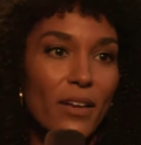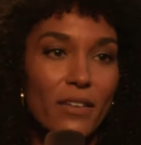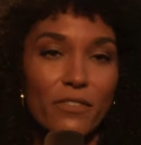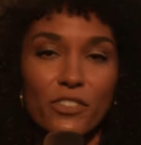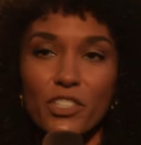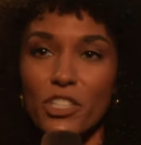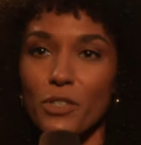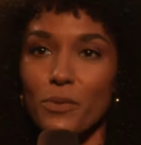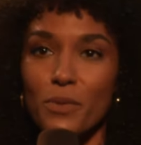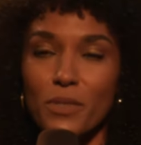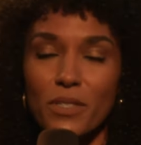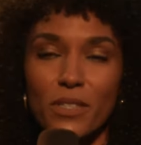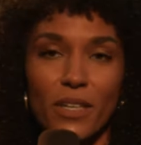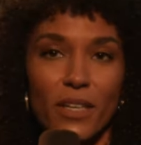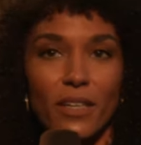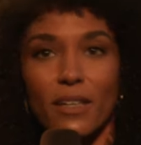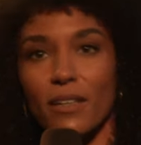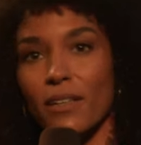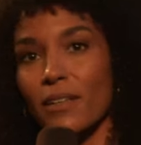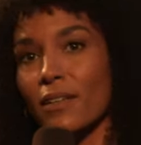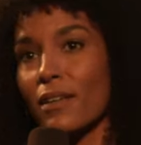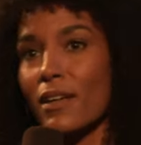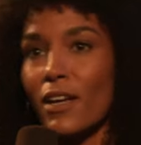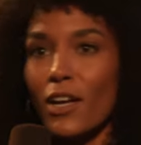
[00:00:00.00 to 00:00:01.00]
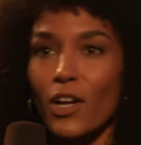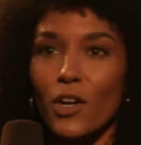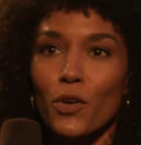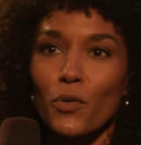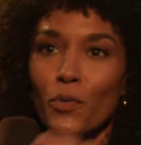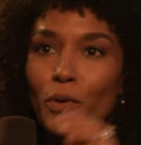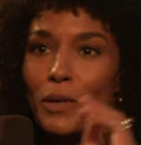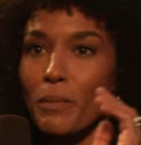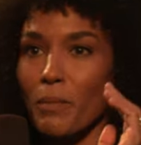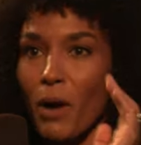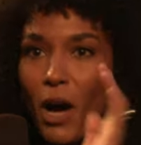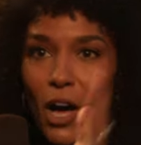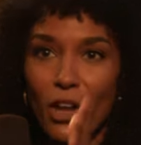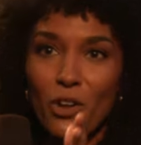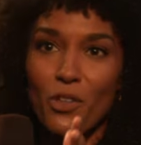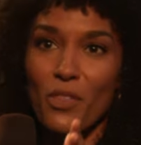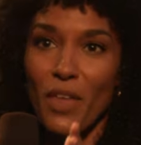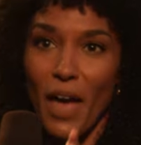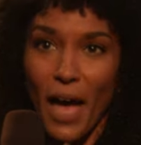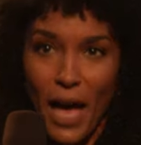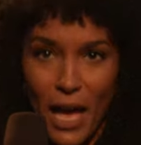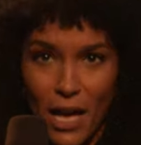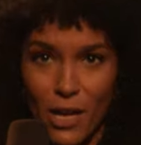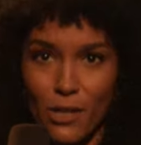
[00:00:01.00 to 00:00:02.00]
If she was going to remodel
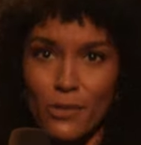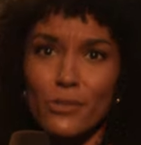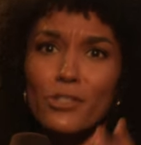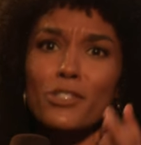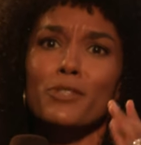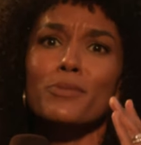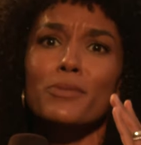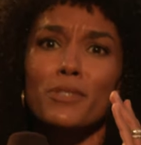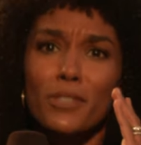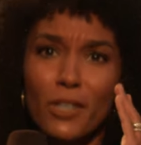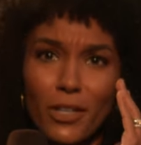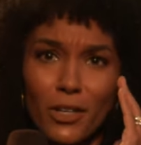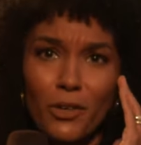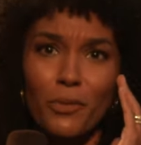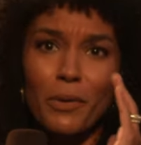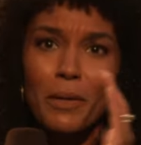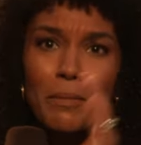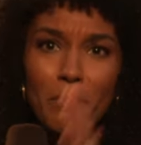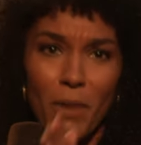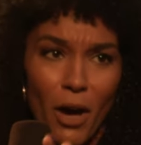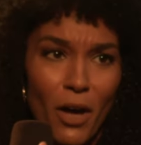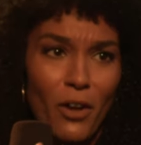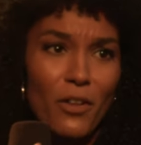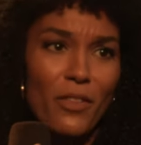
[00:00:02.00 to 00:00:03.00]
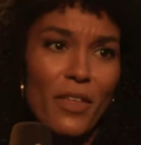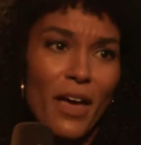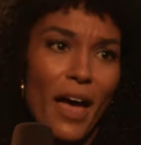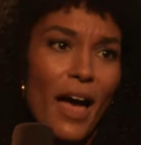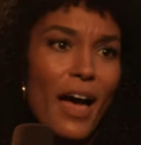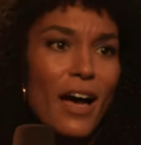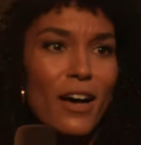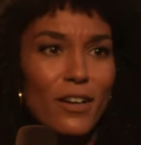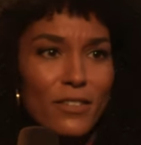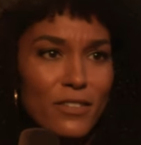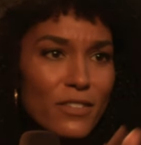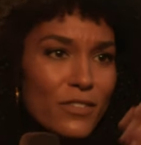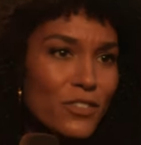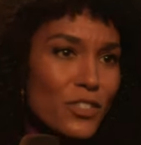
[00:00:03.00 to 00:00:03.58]
the house, she was going to remodel the house.